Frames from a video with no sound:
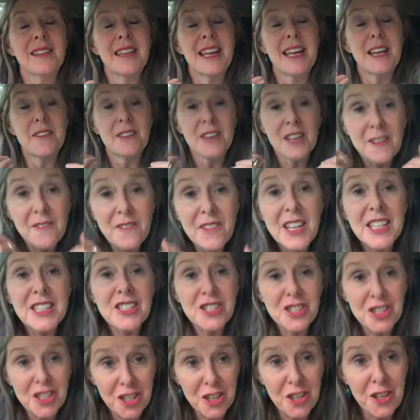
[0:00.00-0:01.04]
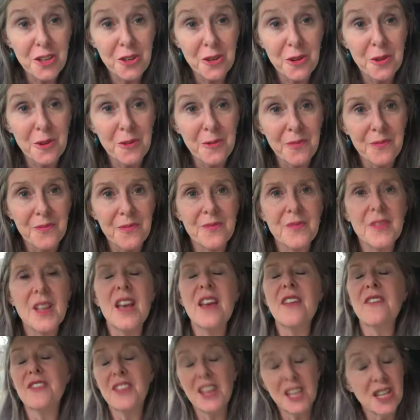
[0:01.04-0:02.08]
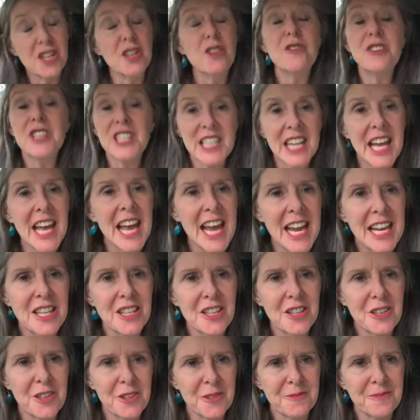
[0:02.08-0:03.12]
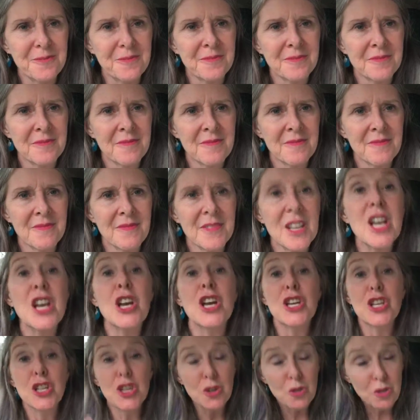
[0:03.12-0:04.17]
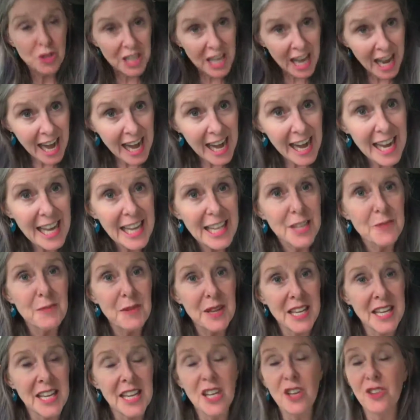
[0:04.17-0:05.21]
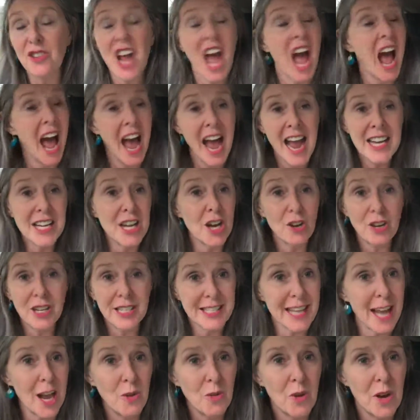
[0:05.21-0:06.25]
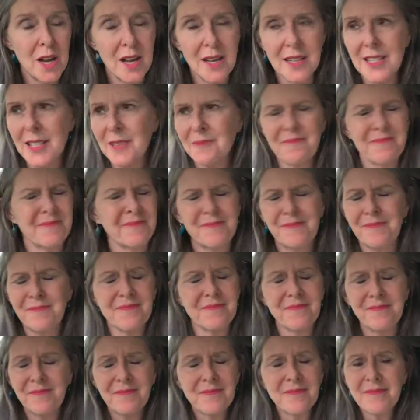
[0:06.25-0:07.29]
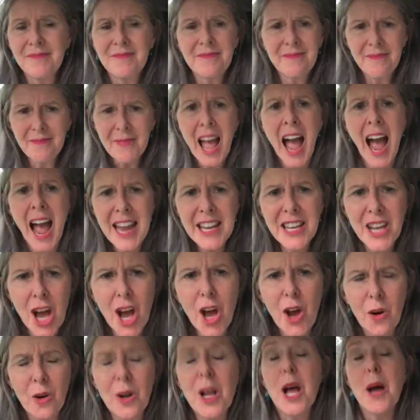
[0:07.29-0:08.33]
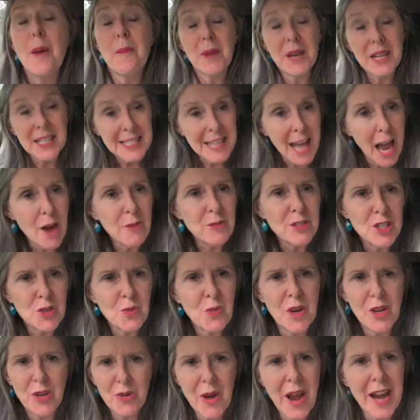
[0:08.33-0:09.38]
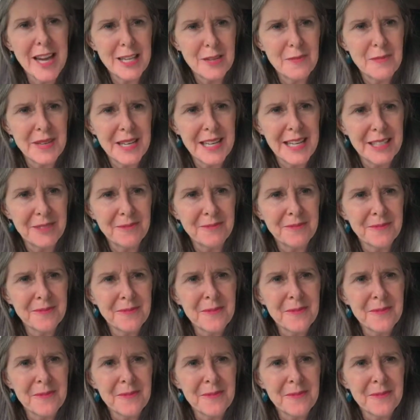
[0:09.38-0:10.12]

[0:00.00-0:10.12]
that have convinced you that you need to hate you. You can be healed. I know because I was. I know because I was the one who hated me.